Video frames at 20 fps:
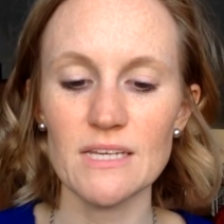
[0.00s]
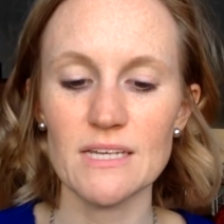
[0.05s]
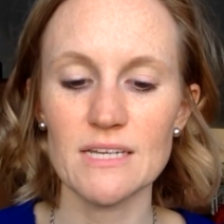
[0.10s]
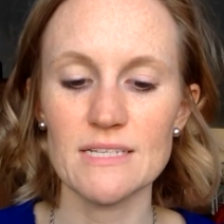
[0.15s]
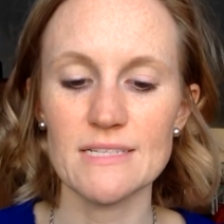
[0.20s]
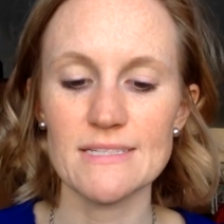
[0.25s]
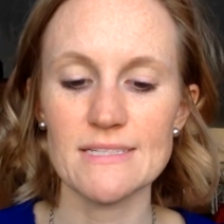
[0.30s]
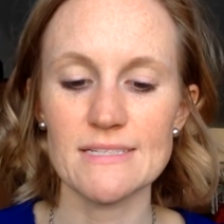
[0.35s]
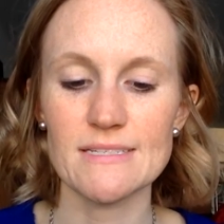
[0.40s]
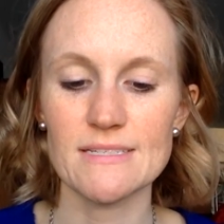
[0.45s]

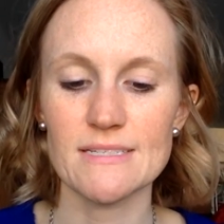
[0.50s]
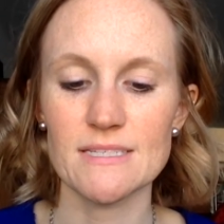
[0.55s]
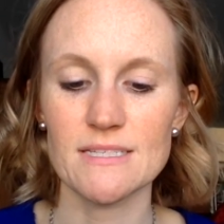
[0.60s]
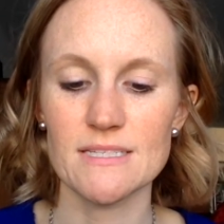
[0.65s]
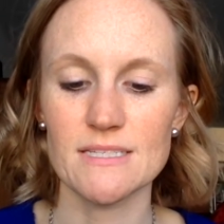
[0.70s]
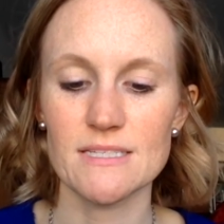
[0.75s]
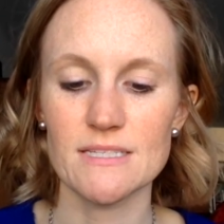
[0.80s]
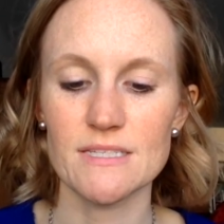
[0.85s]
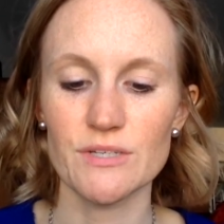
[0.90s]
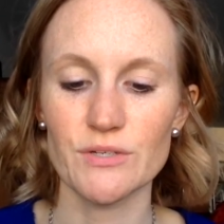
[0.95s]
and this is a
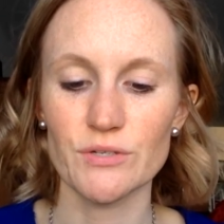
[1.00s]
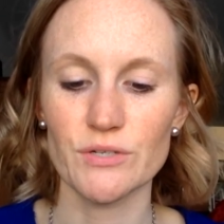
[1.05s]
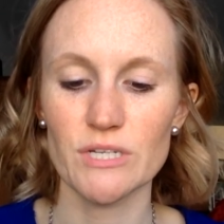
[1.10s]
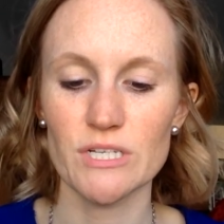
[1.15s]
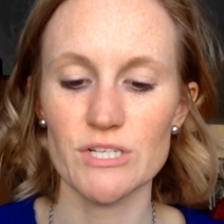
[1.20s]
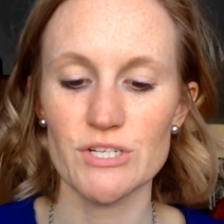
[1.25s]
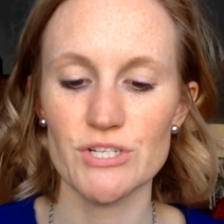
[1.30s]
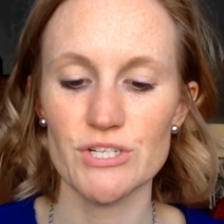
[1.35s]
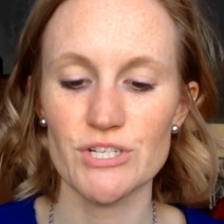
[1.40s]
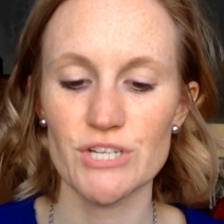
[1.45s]

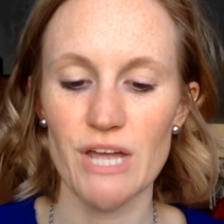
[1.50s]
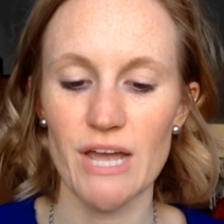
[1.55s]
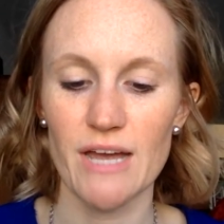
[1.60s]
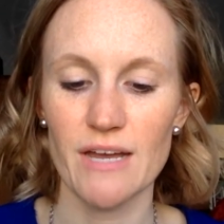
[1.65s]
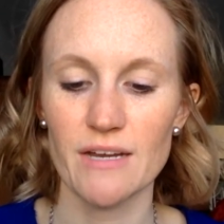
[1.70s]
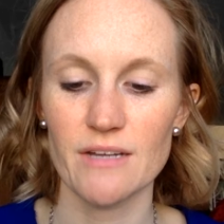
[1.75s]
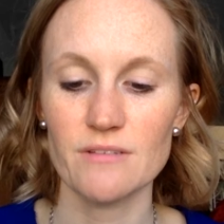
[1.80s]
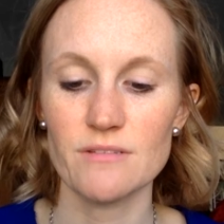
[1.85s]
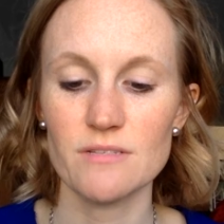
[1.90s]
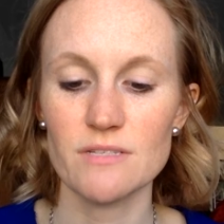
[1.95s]
silken
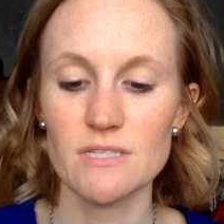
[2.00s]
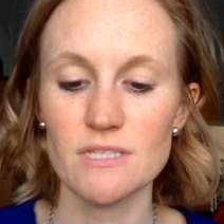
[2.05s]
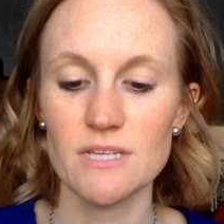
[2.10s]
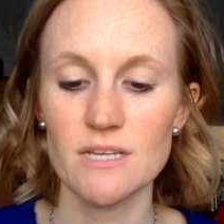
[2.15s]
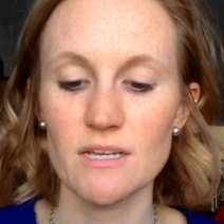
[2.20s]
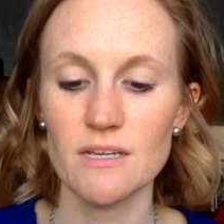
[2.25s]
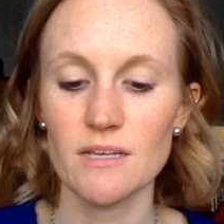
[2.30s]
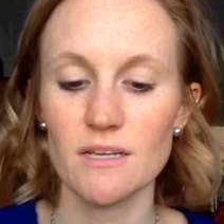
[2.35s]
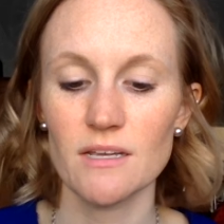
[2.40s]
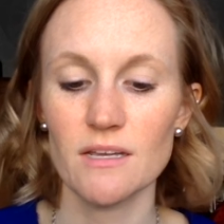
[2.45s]
shadow
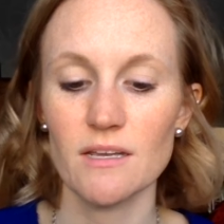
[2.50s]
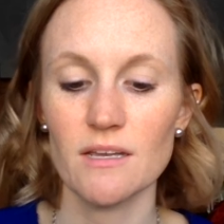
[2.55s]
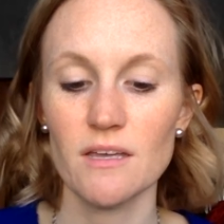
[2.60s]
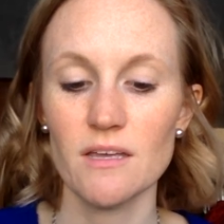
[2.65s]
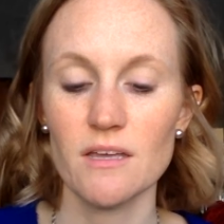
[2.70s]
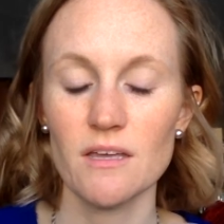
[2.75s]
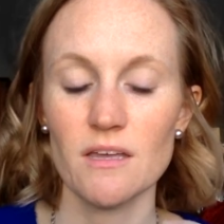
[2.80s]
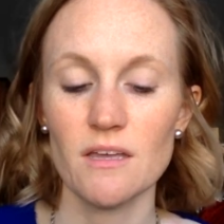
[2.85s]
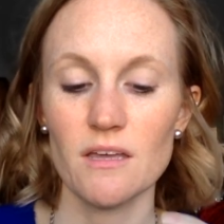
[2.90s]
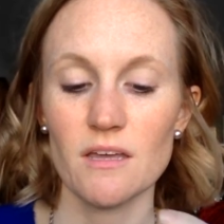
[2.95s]
stick.
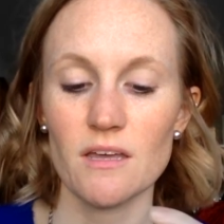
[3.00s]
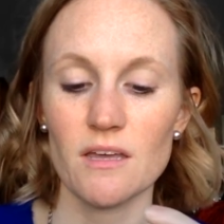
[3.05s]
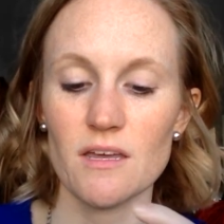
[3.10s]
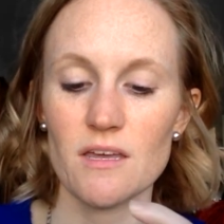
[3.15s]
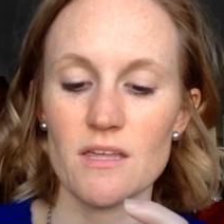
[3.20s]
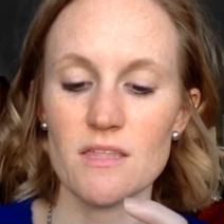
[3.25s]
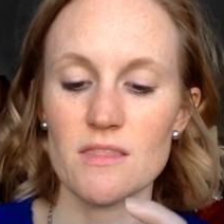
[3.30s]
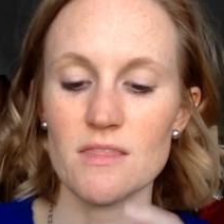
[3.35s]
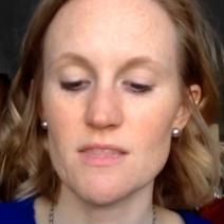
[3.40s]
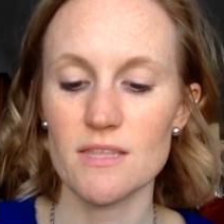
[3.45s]

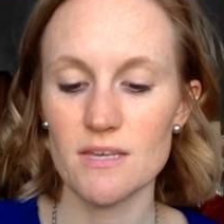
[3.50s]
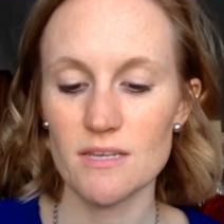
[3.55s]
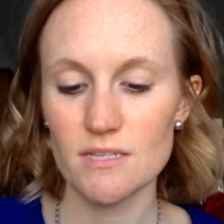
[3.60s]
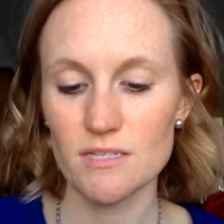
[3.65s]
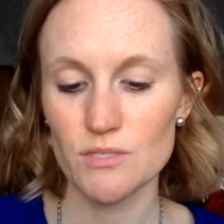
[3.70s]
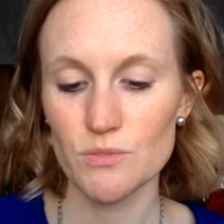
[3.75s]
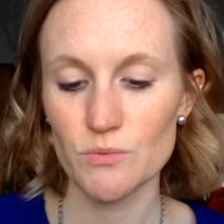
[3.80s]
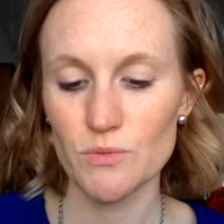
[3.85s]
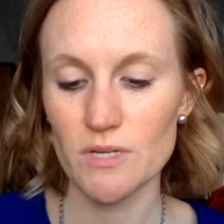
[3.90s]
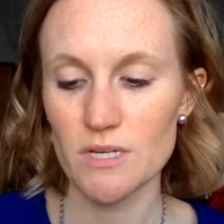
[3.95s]
And
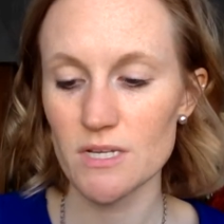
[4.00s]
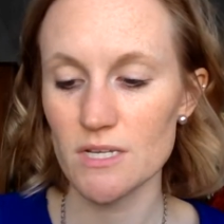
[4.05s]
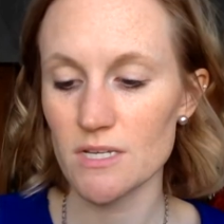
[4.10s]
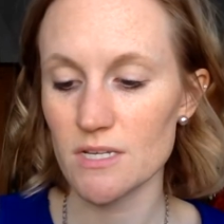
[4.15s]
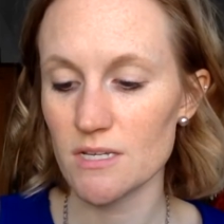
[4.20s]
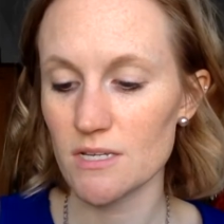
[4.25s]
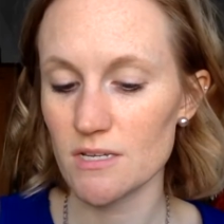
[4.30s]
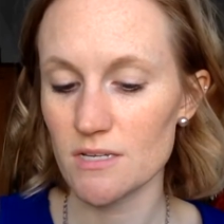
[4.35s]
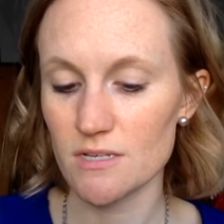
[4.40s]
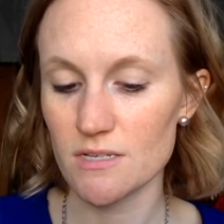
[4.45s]
this one
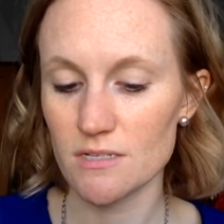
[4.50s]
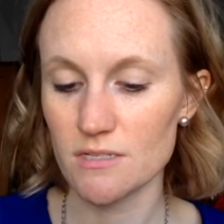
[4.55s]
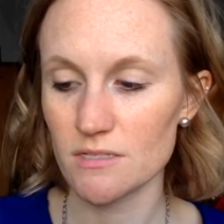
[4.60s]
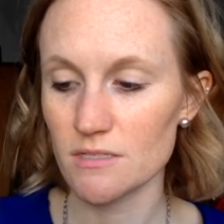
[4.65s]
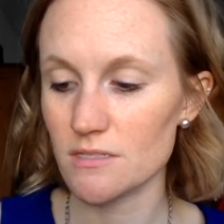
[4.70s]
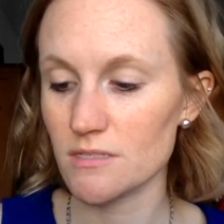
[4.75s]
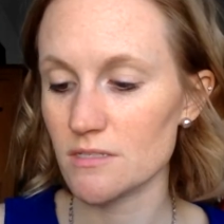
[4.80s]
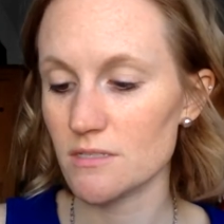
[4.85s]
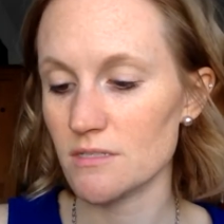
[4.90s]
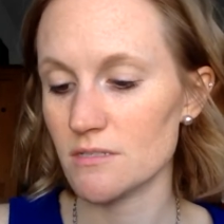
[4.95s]

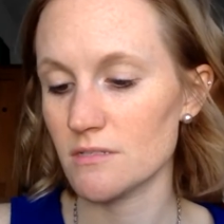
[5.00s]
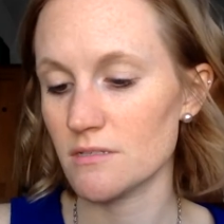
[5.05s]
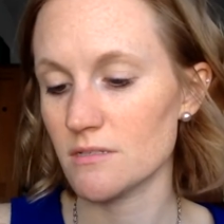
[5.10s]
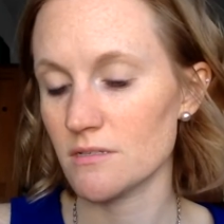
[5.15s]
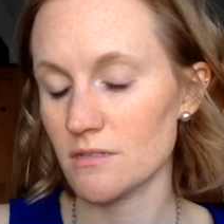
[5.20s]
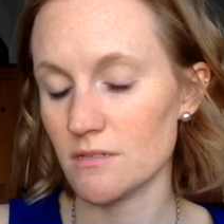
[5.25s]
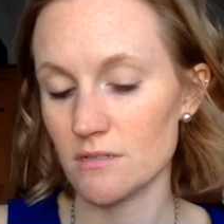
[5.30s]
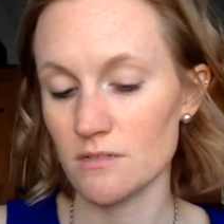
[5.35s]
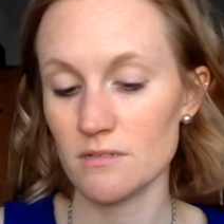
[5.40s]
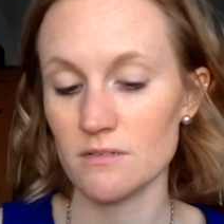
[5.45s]
is,
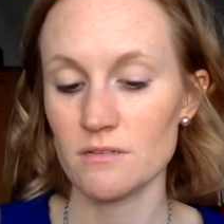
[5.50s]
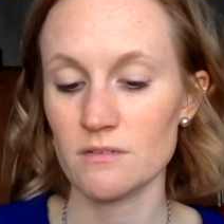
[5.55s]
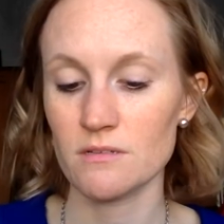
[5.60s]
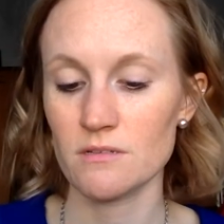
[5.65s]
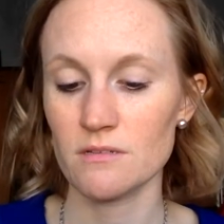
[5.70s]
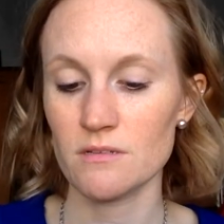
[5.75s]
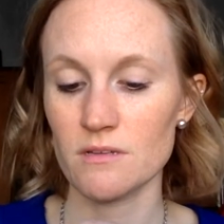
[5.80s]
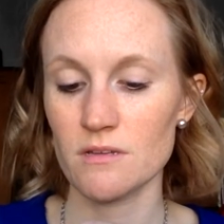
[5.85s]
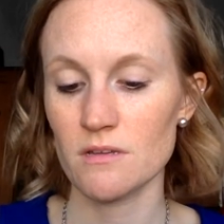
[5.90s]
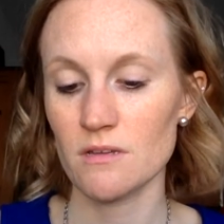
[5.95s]

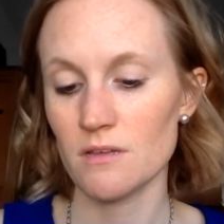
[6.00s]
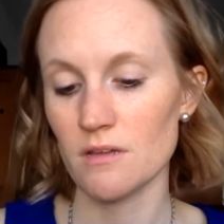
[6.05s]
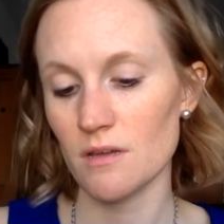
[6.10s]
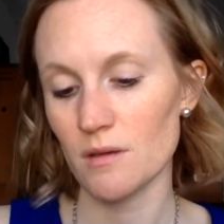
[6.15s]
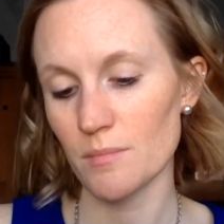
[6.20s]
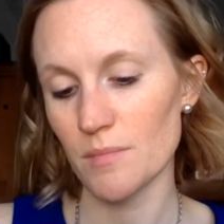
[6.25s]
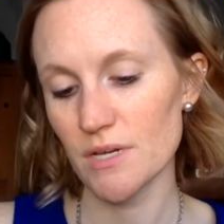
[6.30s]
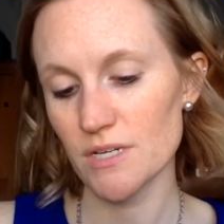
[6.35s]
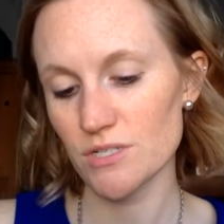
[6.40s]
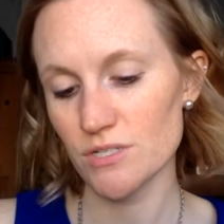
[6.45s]

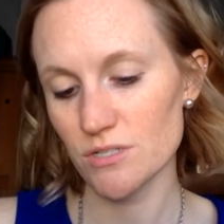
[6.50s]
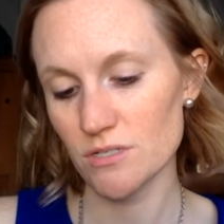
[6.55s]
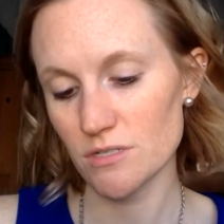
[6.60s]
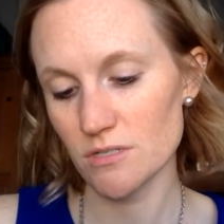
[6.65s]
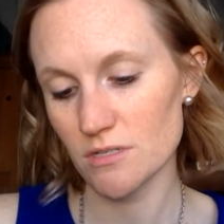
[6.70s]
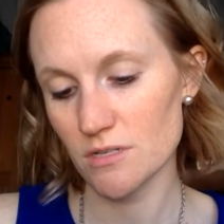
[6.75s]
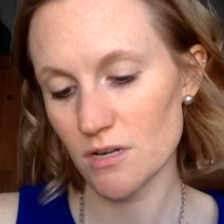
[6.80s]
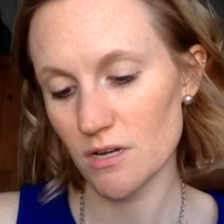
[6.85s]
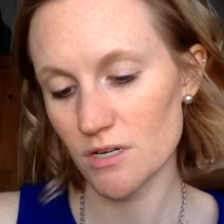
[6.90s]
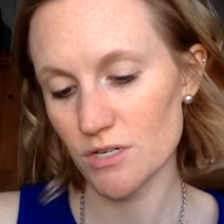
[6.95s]
I'm actually
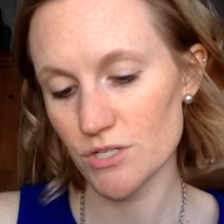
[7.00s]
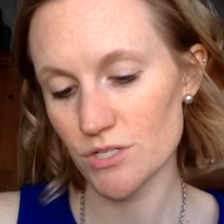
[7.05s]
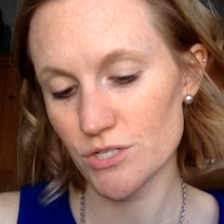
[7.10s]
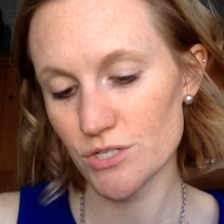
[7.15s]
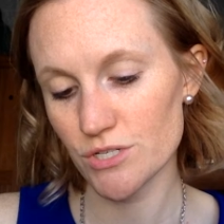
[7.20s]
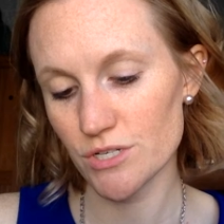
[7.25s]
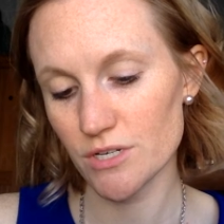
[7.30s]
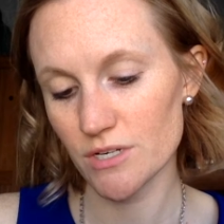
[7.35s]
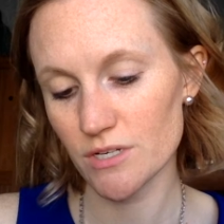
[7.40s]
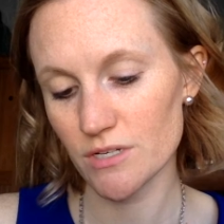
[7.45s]
not
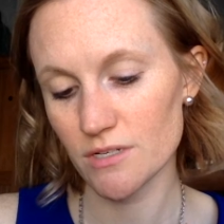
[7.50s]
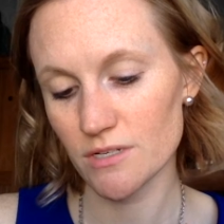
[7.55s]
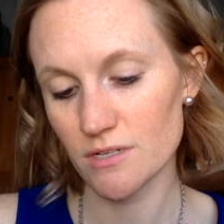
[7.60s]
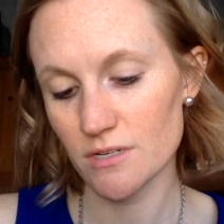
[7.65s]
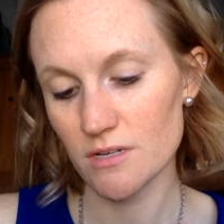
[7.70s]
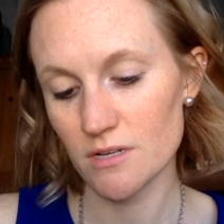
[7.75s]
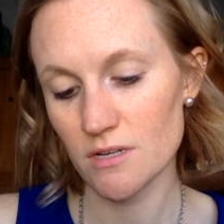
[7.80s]
sure.